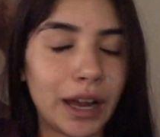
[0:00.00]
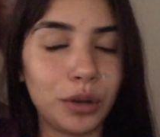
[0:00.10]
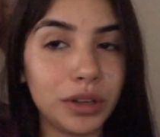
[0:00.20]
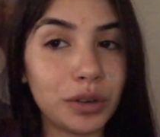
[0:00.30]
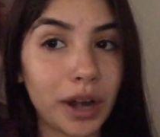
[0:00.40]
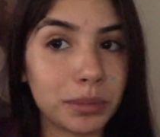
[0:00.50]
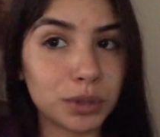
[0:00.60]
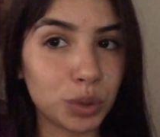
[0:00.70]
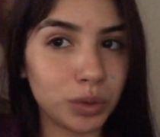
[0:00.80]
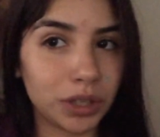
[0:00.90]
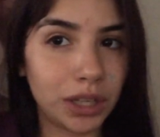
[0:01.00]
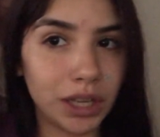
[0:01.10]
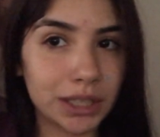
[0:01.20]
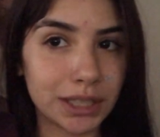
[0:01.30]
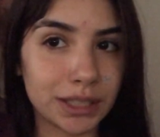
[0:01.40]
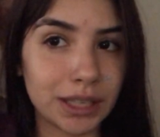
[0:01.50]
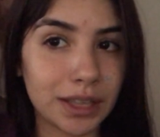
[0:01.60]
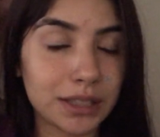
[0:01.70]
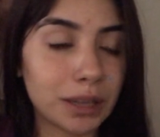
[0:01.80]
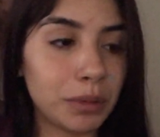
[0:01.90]
I only grabbed two things this
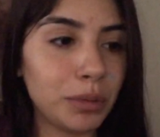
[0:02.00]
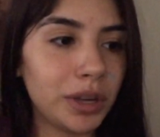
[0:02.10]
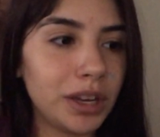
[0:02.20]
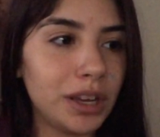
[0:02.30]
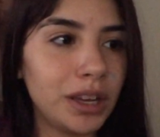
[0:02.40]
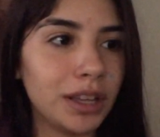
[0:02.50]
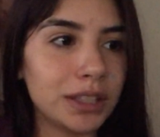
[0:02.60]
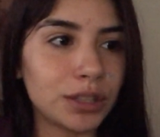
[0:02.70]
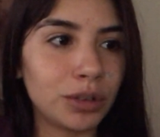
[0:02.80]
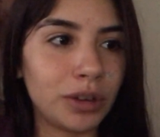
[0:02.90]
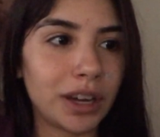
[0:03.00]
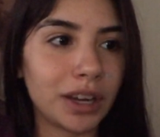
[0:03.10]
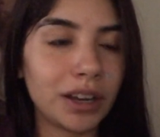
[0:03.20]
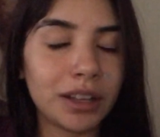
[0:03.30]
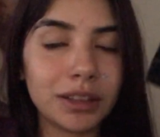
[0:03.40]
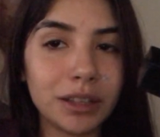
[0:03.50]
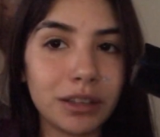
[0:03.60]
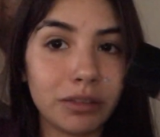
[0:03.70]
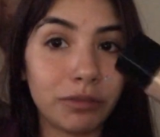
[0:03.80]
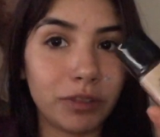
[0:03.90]
last time I went. So I got
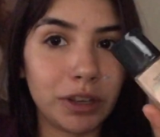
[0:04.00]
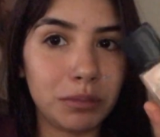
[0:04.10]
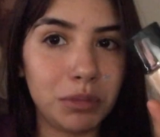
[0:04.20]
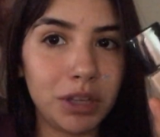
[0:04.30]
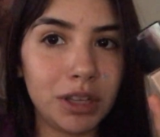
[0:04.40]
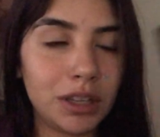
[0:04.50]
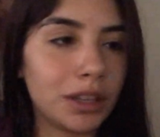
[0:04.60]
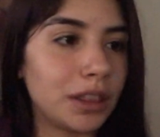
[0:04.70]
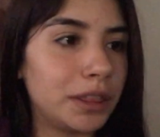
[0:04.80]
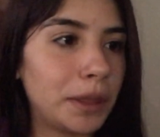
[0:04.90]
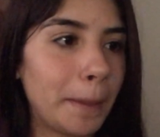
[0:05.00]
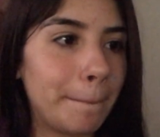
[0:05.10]
the Fit Me, the